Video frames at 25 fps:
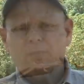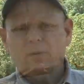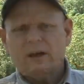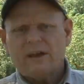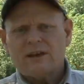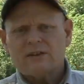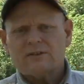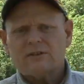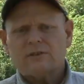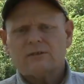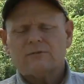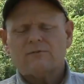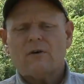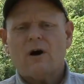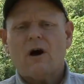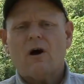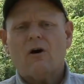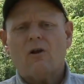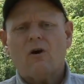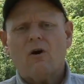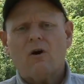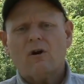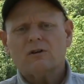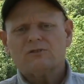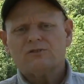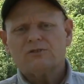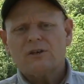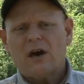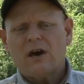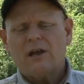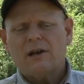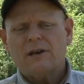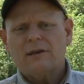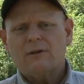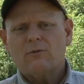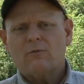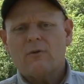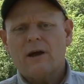plastics fall
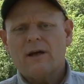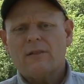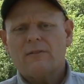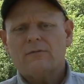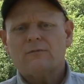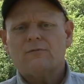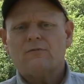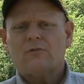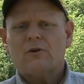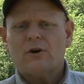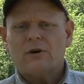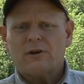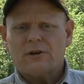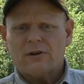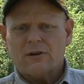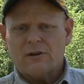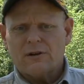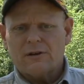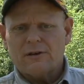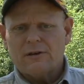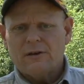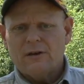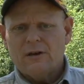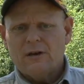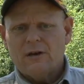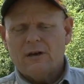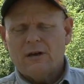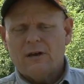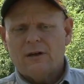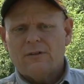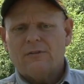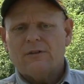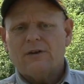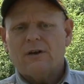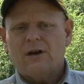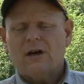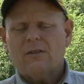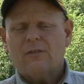horizontally rather than vertically.
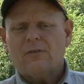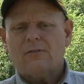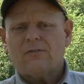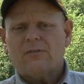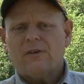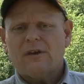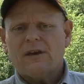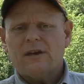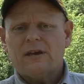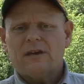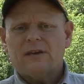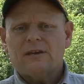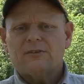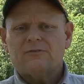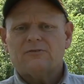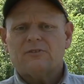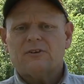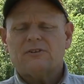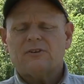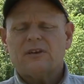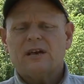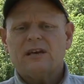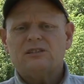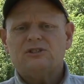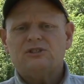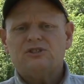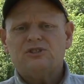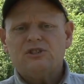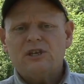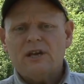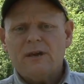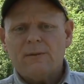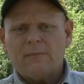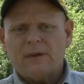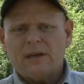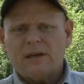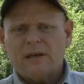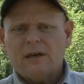The other thing is that they
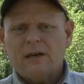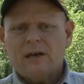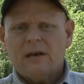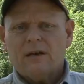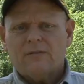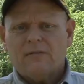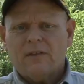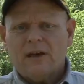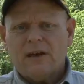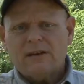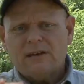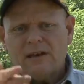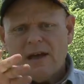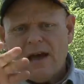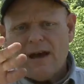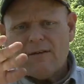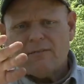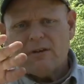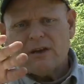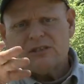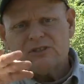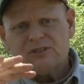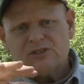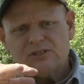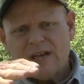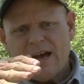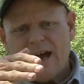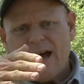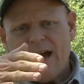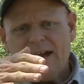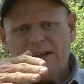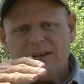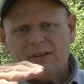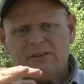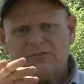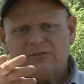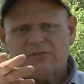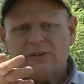shimmy. They have a
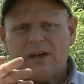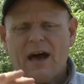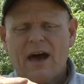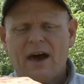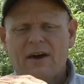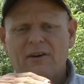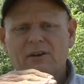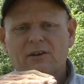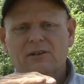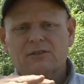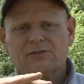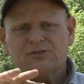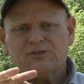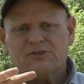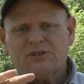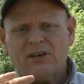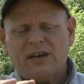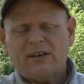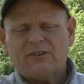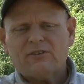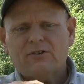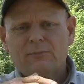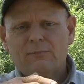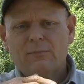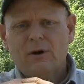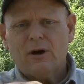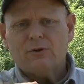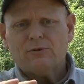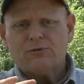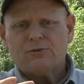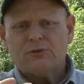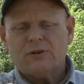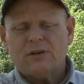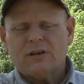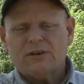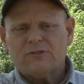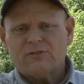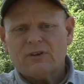side-to-side little sexy
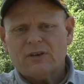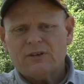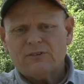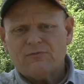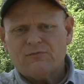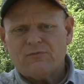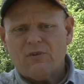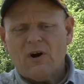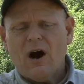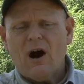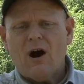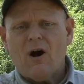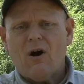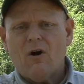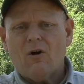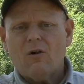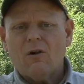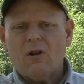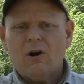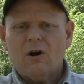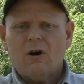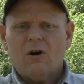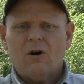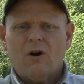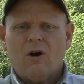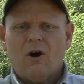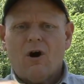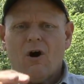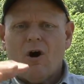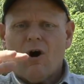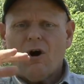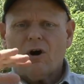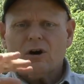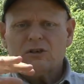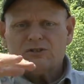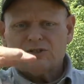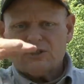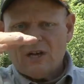motion as they fall
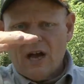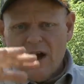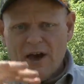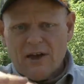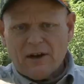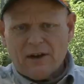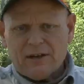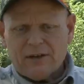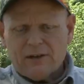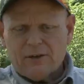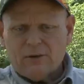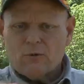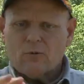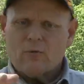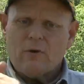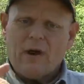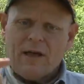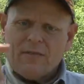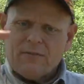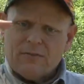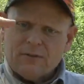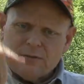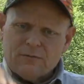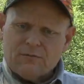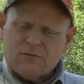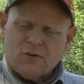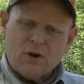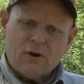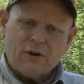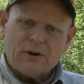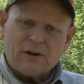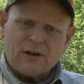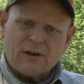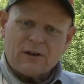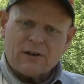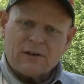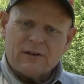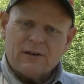horizontally rather than
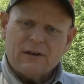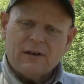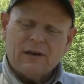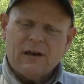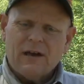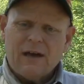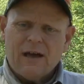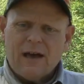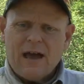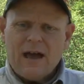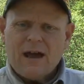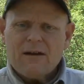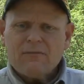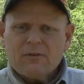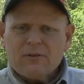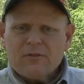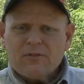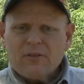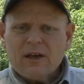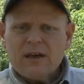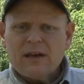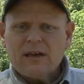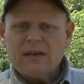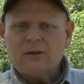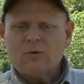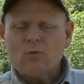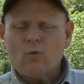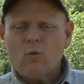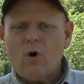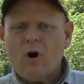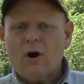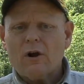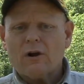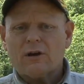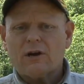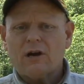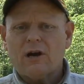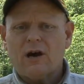vertically. Everything in the
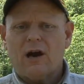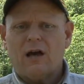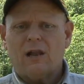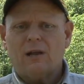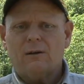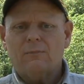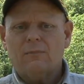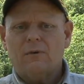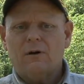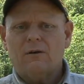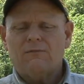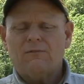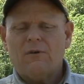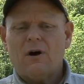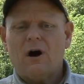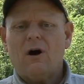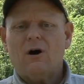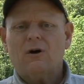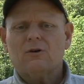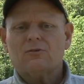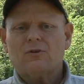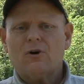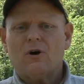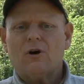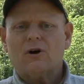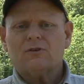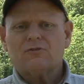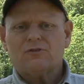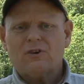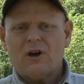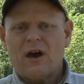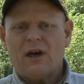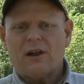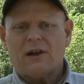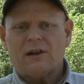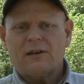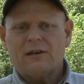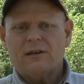water column falls
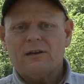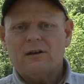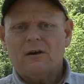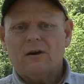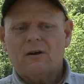horizontally,